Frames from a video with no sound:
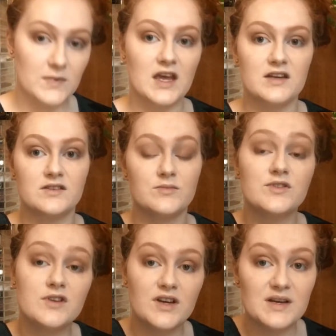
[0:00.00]
Okay, so I'm
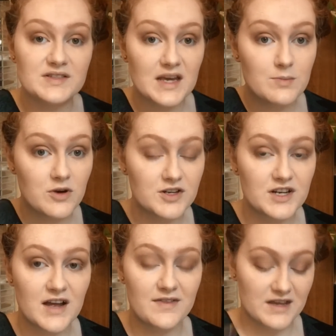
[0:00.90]
just going in the same brush
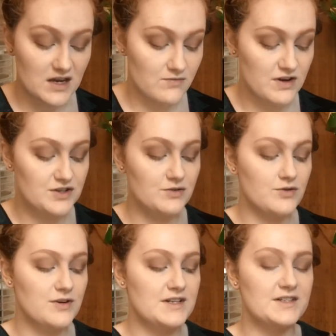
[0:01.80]
and the original
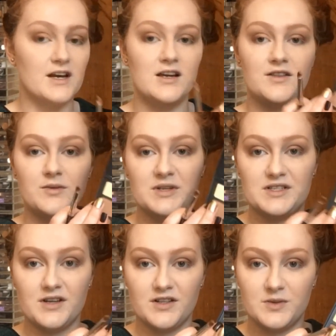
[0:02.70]
crease colour that we
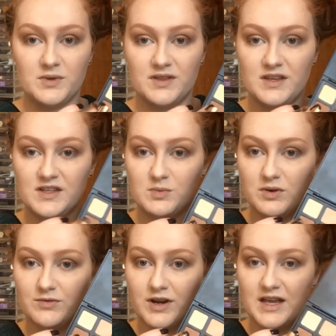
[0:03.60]
started with, this
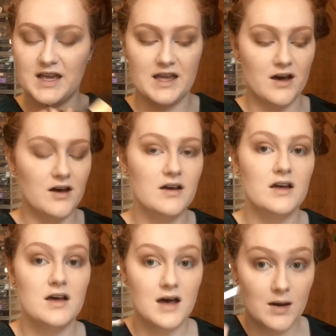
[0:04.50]
one right here.
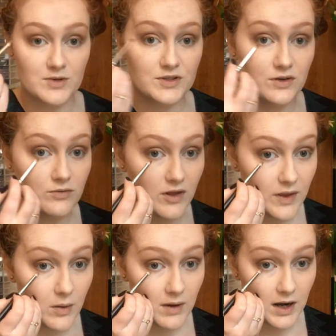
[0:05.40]
I'm just going to run
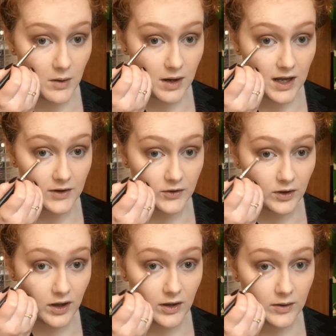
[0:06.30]
that on my lower lash
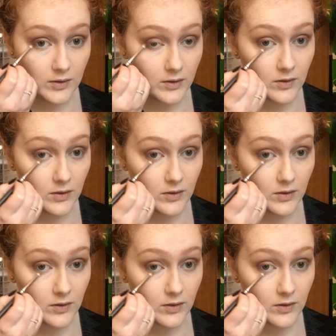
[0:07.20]
line.